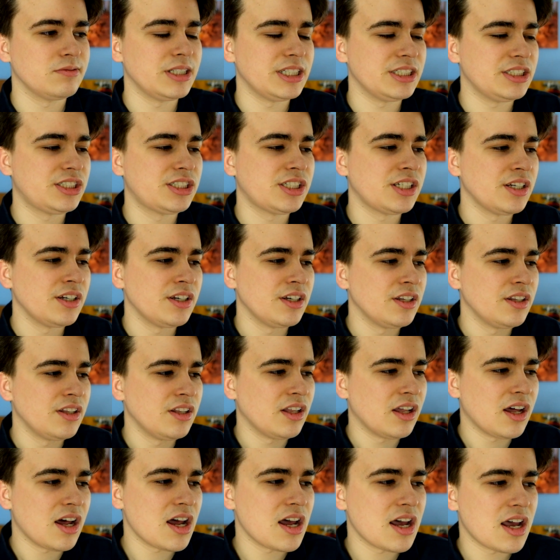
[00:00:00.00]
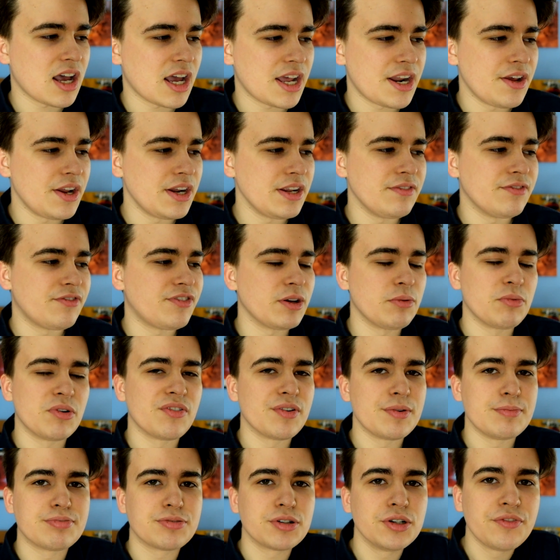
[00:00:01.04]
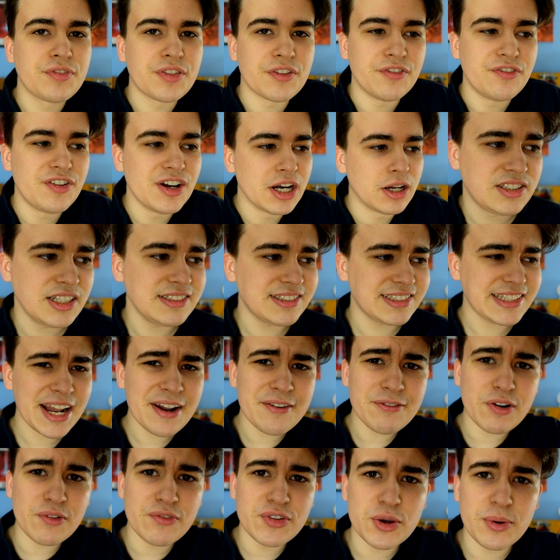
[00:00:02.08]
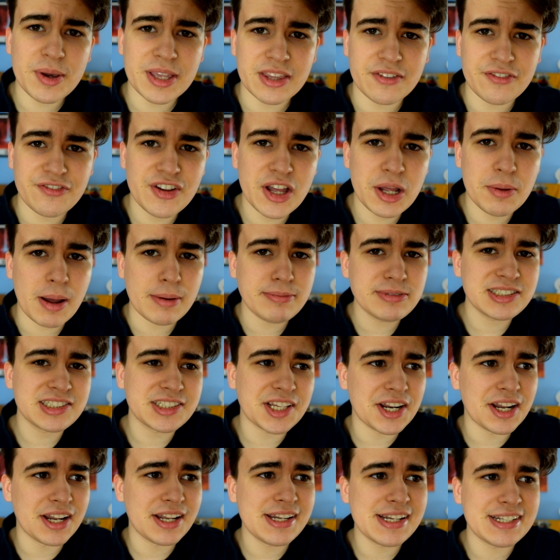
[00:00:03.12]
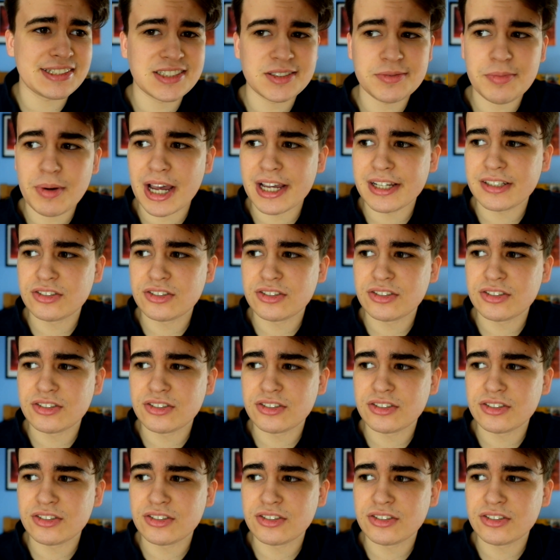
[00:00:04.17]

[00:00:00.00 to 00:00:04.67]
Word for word: which I don't even think would have improved the film. So instead of reviewing the film, I'm just gonna list my